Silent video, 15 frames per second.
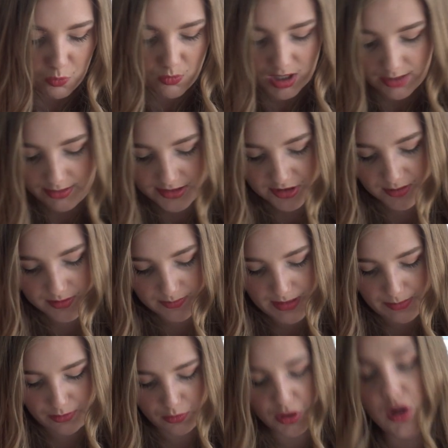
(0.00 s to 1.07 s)
One of these groups of
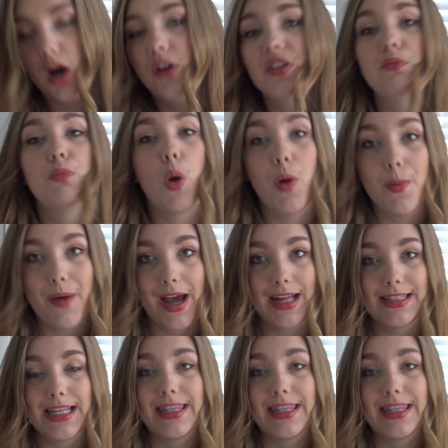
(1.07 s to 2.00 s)
people were called the Moabites,